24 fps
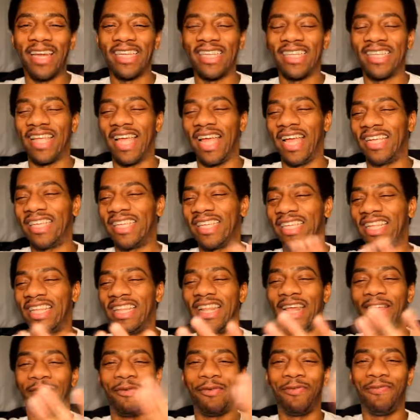of the stage, and
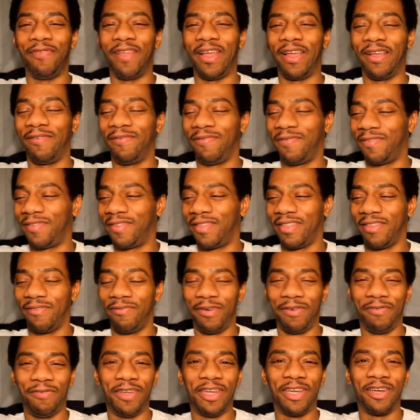then they
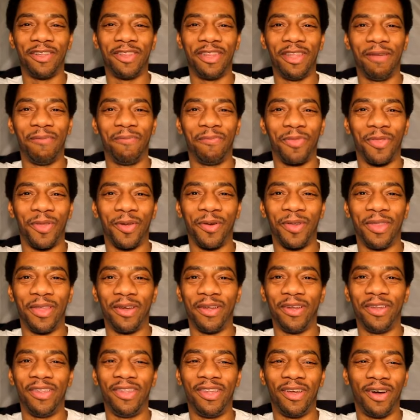revealed them through
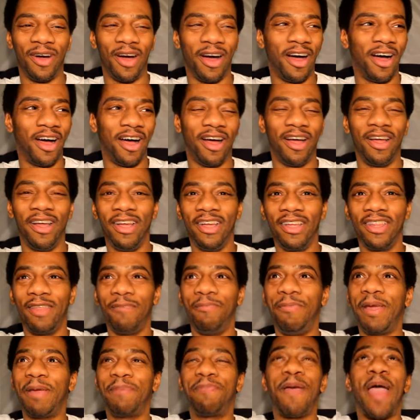the
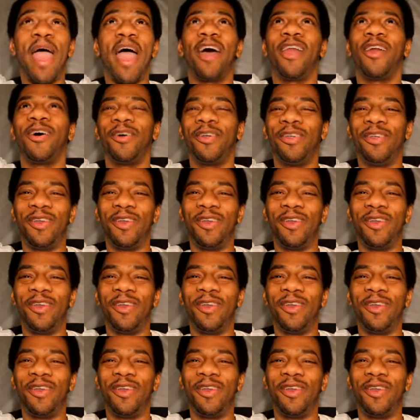big panel,